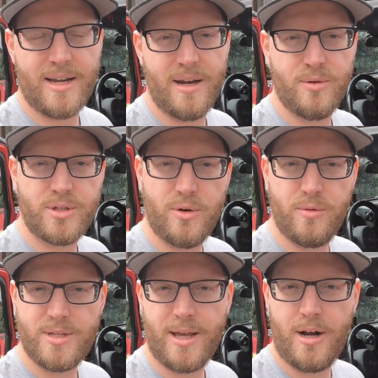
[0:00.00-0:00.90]
and it
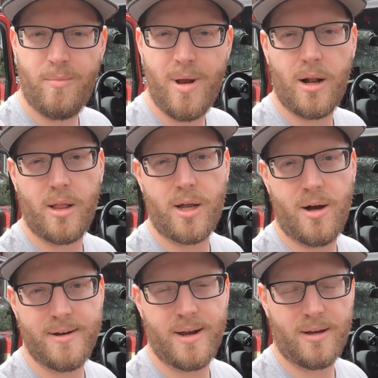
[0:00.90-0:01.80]
was intermittently
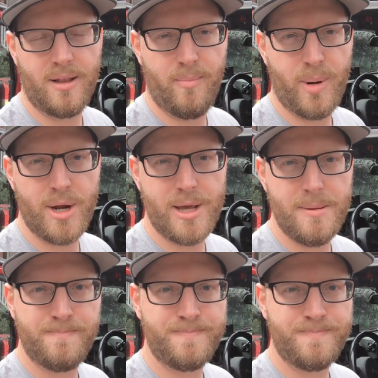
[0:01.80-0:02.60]
contacting the body,